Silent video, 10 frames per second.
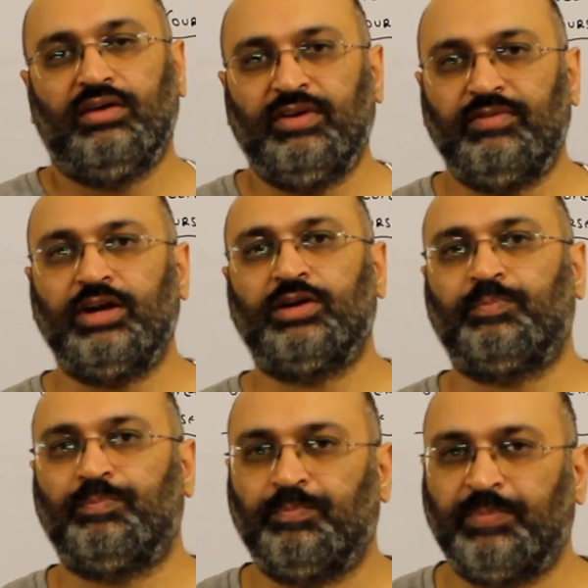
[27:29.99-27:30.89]
we will
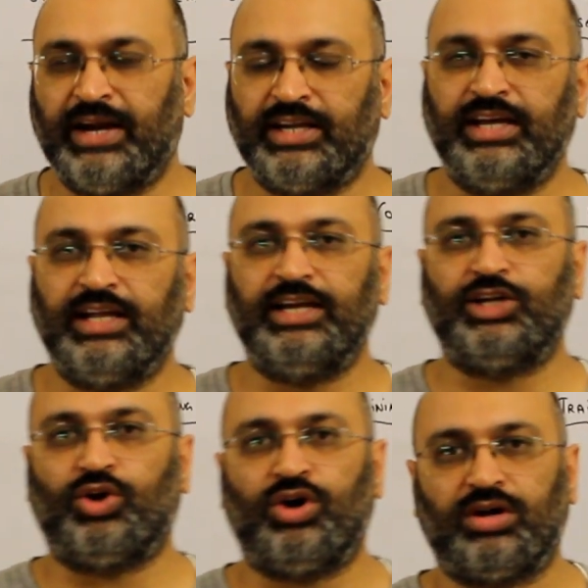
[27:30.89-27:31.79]

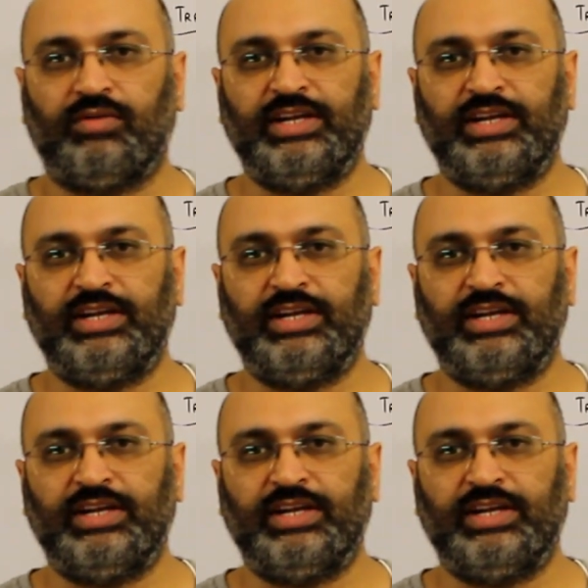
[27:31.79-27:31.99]
practically talk.